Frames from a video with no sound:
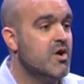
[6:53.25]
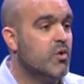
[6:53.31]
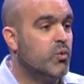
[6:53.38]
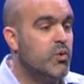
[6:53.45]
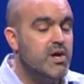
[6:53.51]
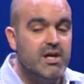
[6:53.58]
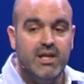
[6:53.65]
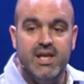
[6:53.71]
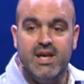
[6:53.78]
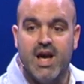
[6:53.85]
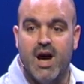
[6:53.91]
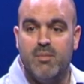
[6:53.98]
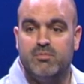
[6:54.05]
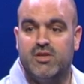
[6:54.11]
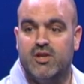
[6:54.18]
really
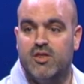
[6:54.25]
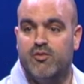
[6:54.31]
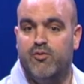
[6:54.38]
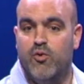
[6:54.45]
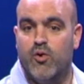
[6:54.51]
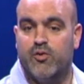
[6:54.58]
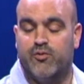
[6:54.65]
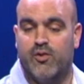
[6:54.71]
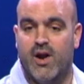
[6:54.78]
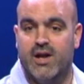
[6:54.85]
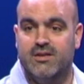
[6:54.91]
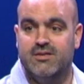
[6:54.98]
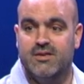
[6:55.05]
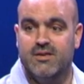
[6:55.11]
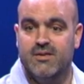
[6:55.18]
come to the
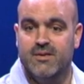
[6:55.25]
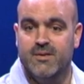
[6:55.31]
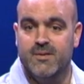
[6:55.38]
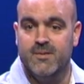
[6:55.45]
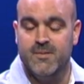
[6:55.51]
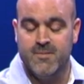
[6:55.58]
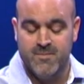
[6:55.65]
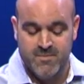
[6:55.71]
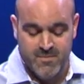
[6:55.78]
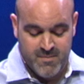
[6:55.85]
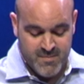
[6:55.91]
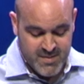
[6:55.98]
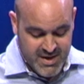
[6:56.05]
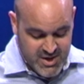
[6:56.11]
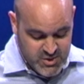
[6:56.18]
forefront.
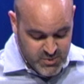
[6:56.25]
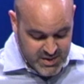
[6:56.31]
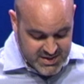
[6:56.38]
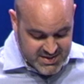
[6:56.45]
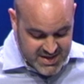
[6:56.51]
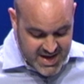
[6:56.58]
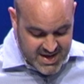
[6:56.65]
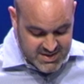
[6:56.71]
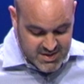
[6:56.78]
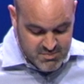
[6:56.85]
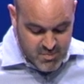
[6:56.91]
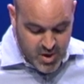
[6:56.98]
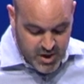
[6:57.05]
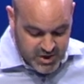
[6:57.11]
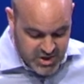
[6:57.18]
Here's what it says in
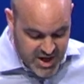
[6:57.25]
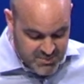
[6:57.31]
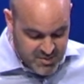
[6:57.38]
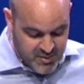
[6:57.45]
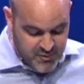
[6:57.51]
Mark chapter